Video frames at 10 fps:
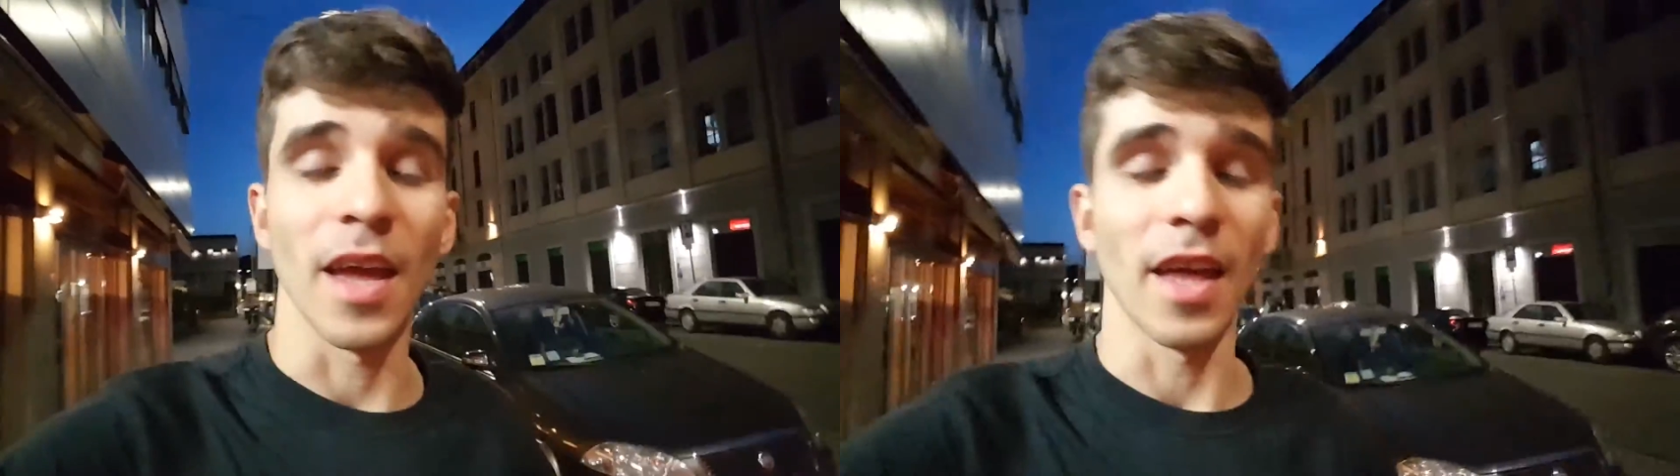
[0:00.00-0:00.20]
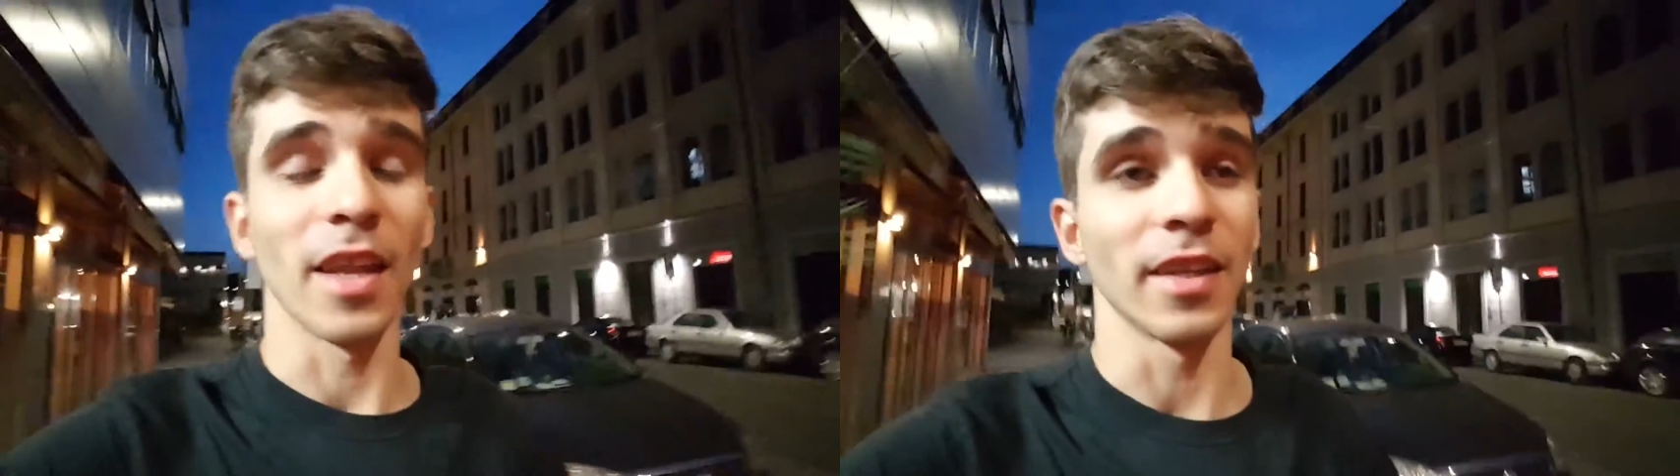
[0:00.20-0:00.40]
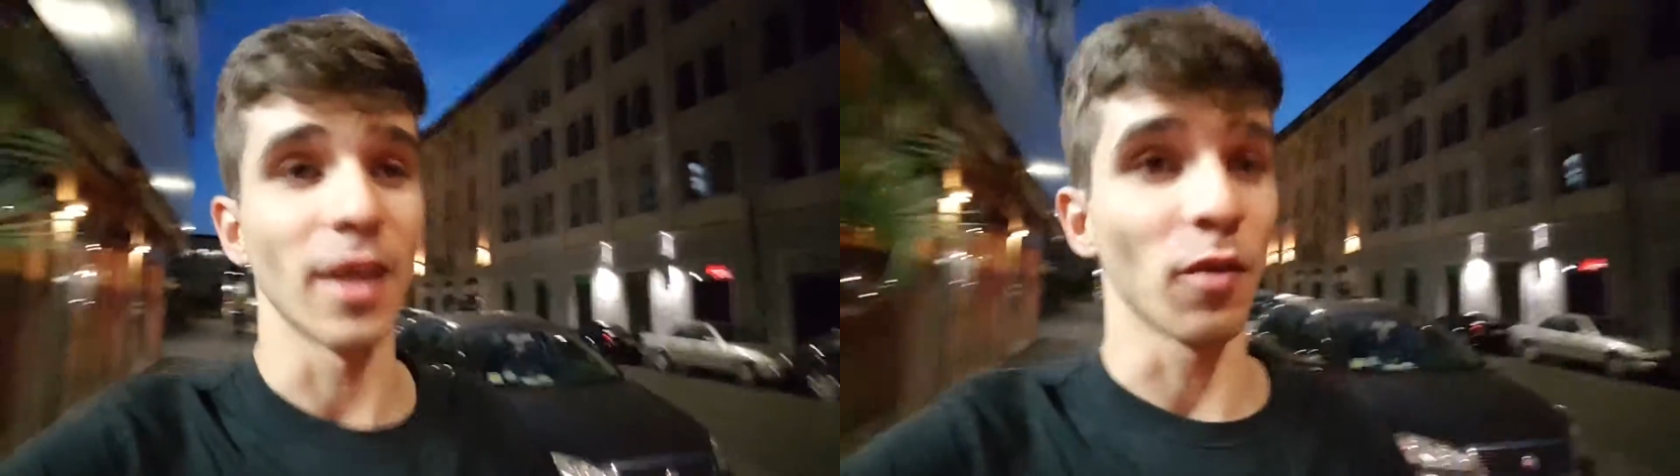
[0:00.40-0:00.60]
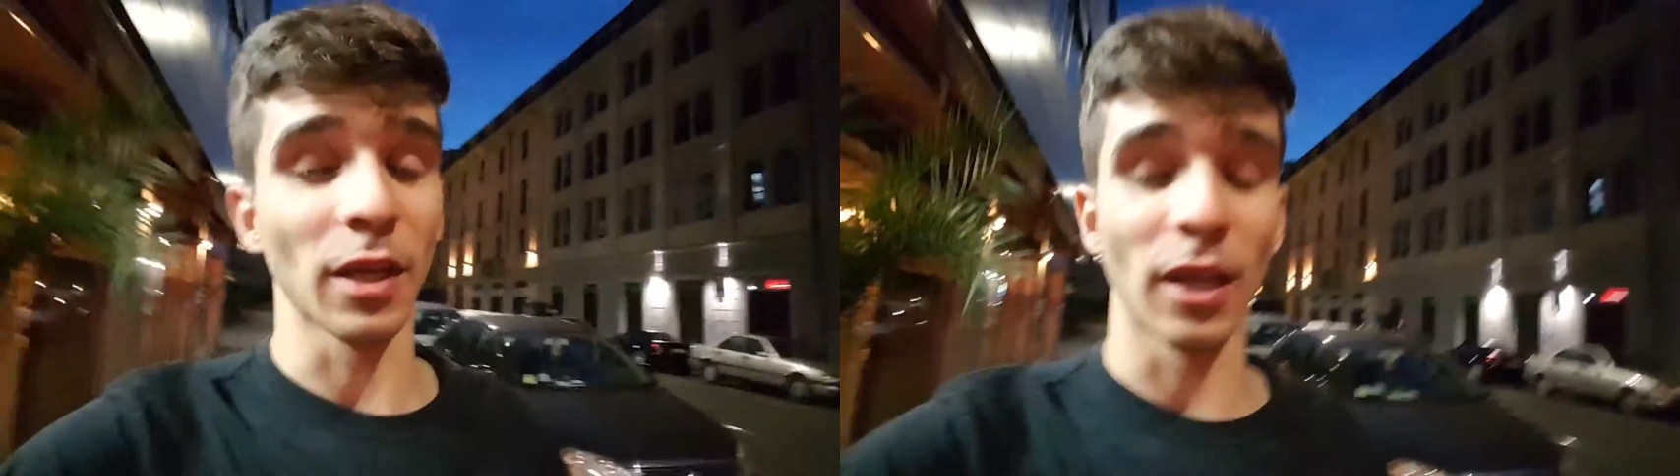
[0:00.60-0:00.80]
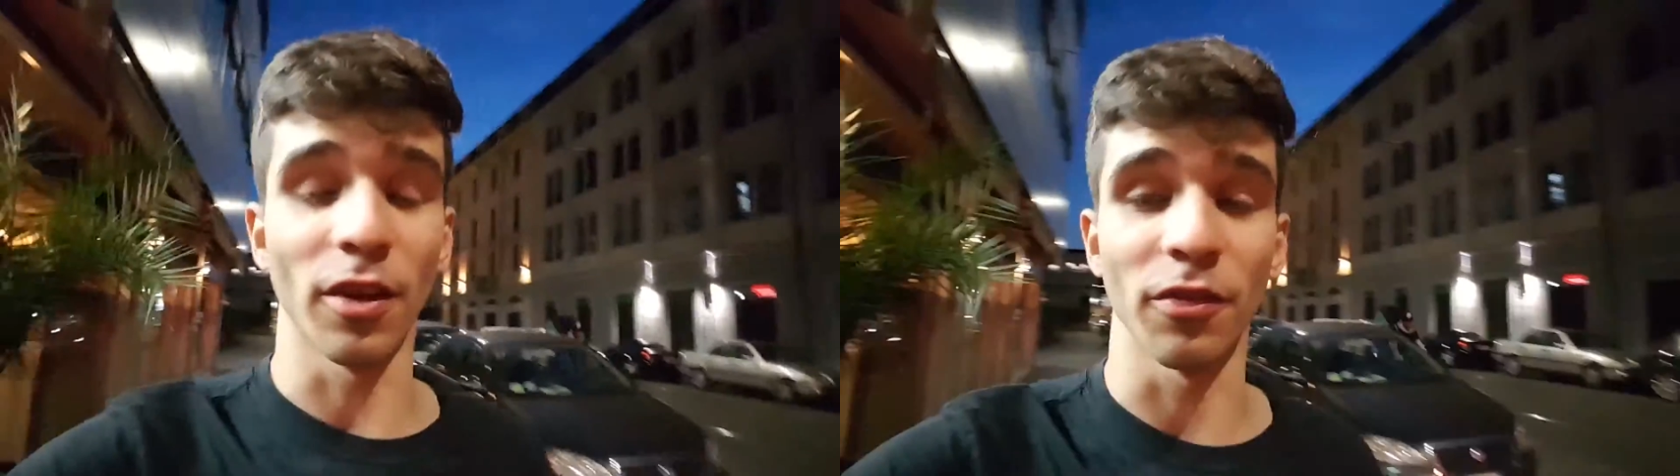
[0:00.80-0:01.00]
and that will
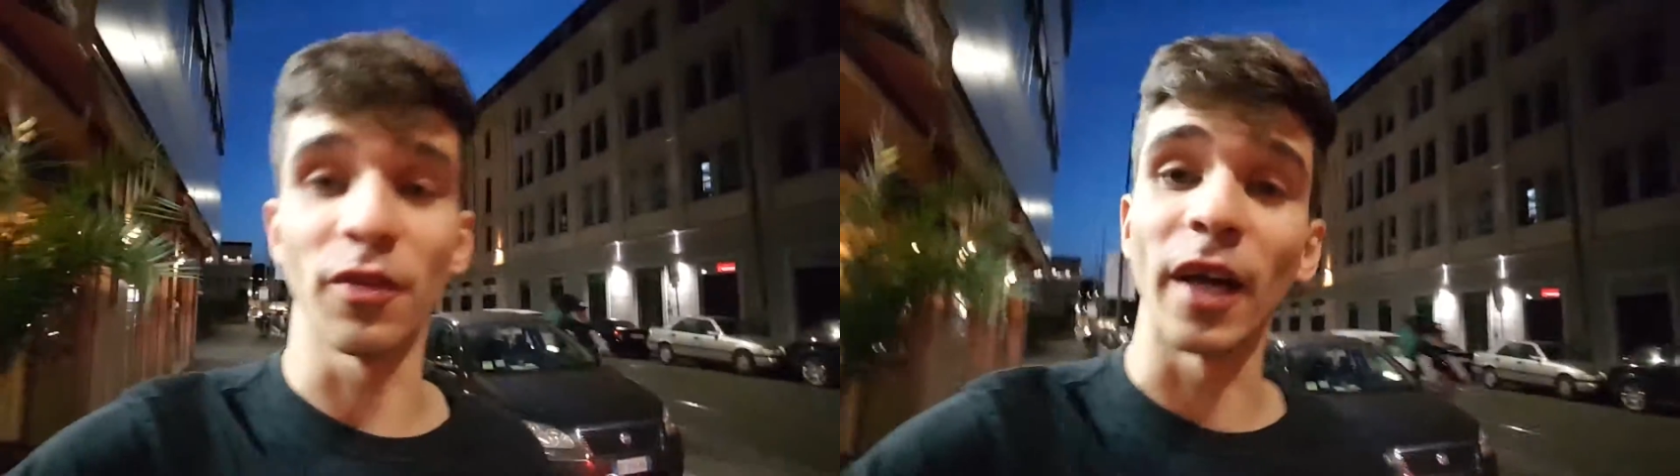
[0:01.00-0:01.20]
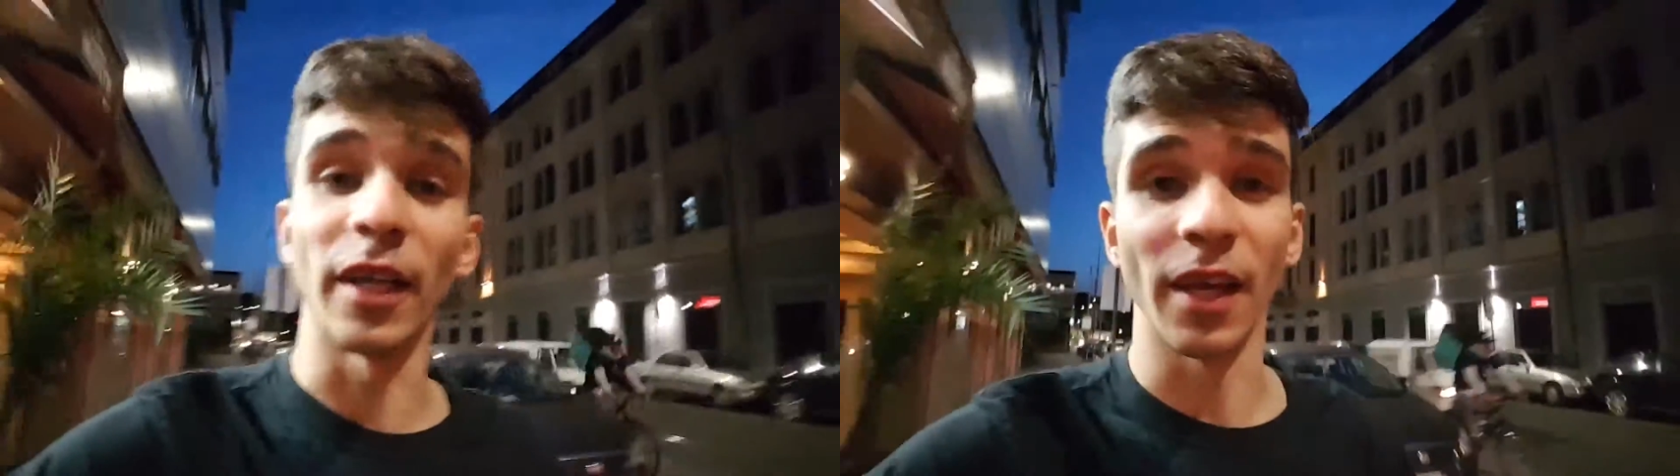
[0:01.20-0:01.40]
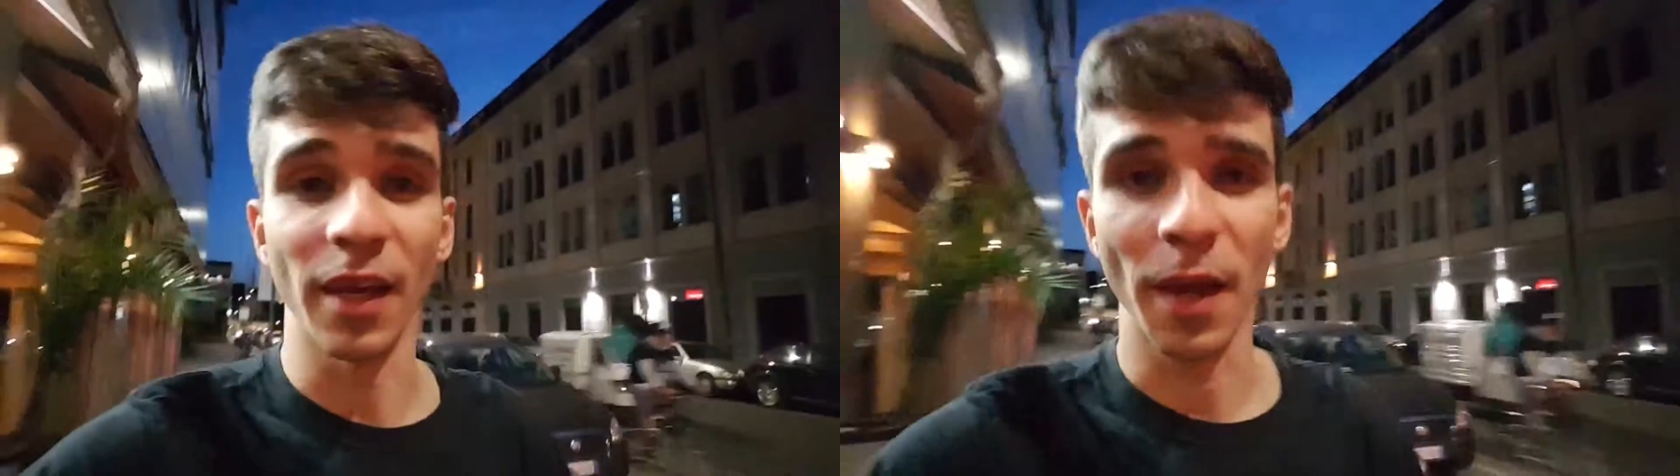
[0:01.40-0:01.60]
be a lot of fun.